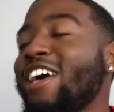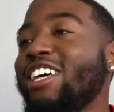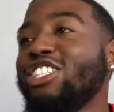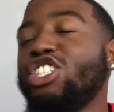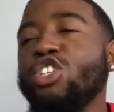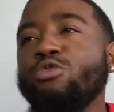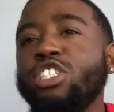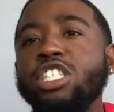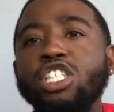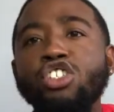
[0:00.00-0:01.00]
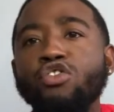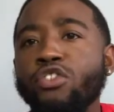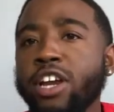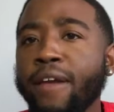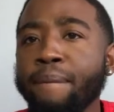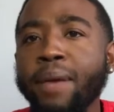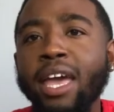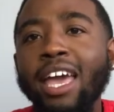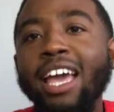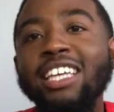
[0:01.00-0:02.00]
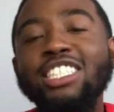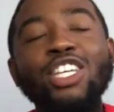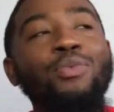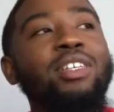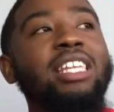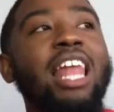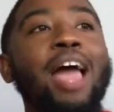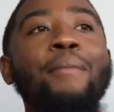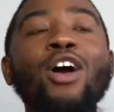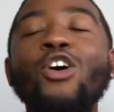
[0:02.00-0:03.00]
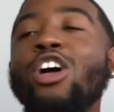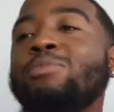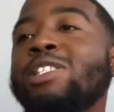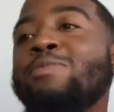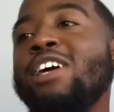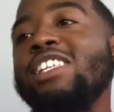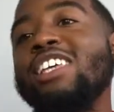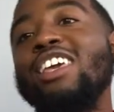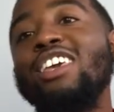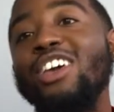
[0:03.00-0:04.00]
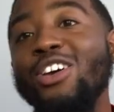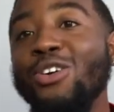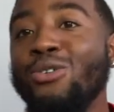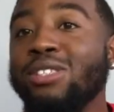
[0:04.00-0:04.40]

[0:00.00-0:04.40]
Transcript: she was just screaming. She was like, my car is missing because of you.